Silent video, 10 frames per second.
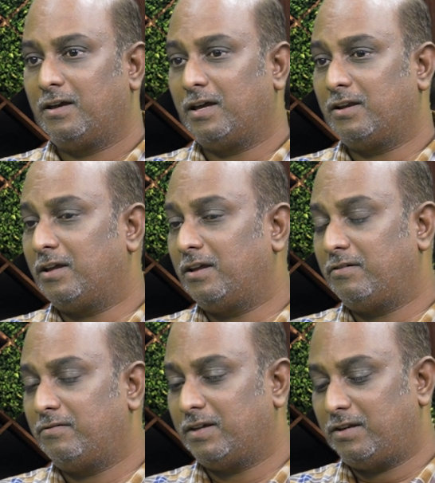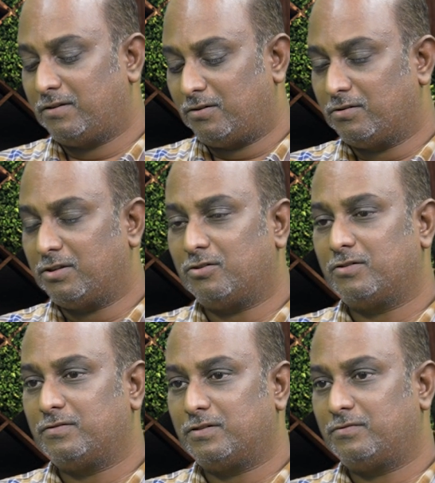And if anyone looking
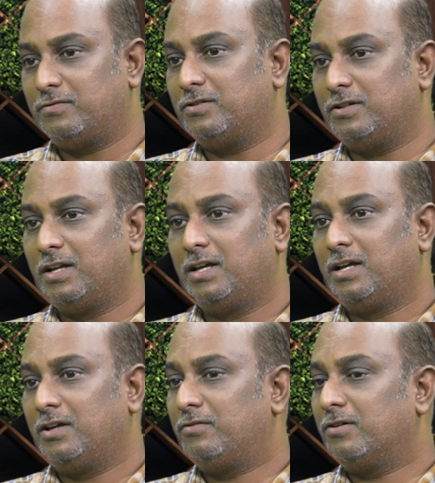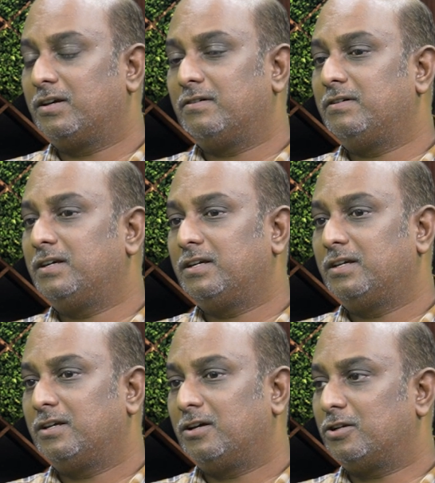out for food, if you are giving
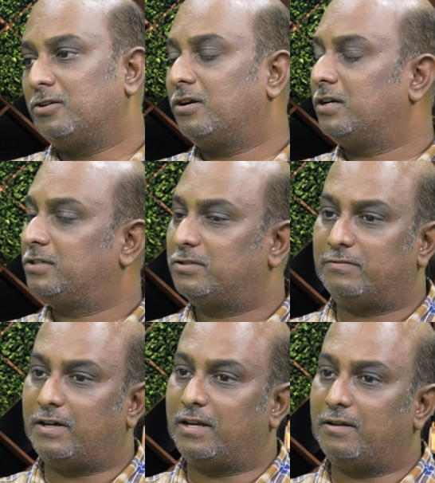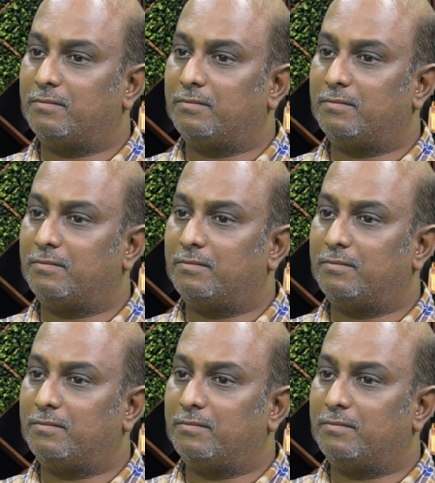or not, it's fine.